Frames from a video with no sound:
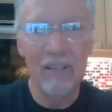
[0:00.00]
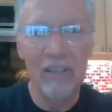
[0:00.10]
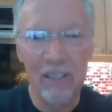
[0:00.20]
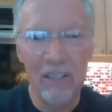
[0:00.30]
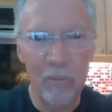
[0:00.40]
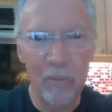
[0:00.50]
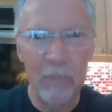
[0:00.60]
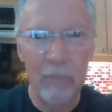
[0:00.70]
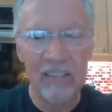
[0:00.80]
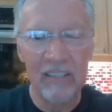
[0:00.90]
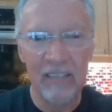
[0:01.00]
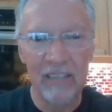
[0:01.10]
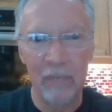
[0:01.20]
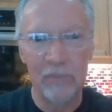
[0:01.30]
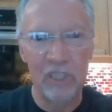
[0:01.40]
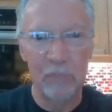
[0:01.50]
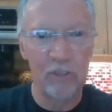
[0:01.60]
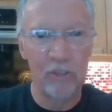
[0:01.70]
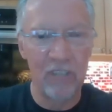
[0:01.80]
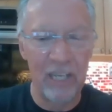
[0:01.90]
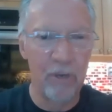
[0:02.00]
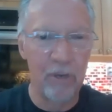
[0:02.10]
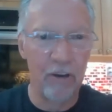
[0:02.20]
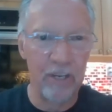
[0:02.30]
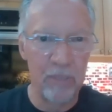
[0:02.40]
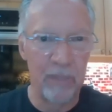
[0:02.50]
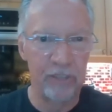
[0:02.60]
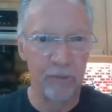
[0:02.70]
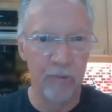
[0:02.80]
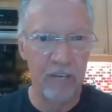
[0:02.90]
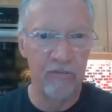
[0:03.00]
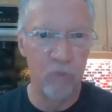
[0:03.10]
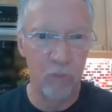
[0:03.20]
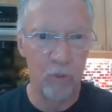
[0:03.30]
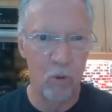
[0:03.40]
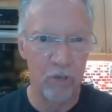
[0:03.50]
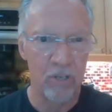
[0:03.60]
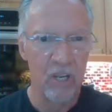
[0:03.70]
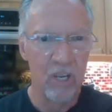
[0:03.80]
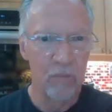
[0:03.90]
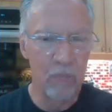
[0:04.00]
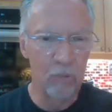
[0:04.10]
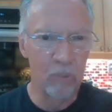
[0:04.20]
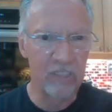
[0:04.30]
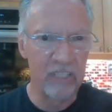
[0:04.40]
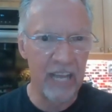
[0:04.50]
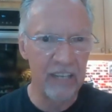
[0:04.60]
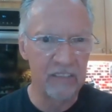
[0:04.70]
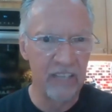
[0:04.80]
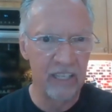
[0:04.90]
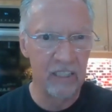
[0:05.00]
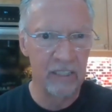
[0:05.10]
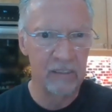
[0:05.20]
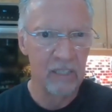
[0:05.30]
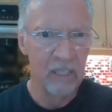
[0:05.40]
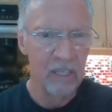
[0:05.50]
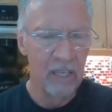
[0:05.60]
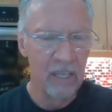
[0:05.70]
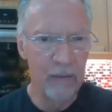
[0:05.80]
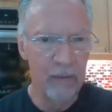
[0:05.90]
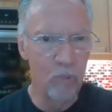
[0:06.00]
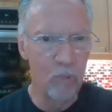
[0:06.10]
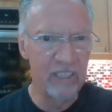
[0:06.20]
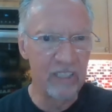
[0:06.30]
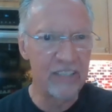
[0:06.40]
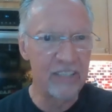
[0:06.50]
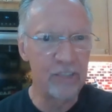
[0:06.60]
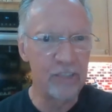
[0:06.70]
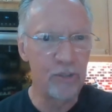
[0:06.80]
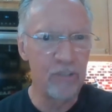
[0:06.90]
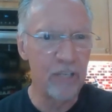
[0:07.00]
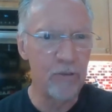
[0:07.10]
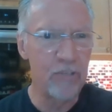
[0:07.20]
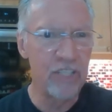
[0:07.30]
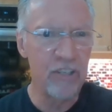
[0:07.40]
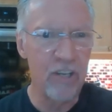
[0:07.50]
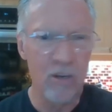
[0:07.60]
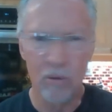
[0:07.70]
little bit about that? I'm curious about your running form course. What did that entail, and what did they teach you that you didn't know?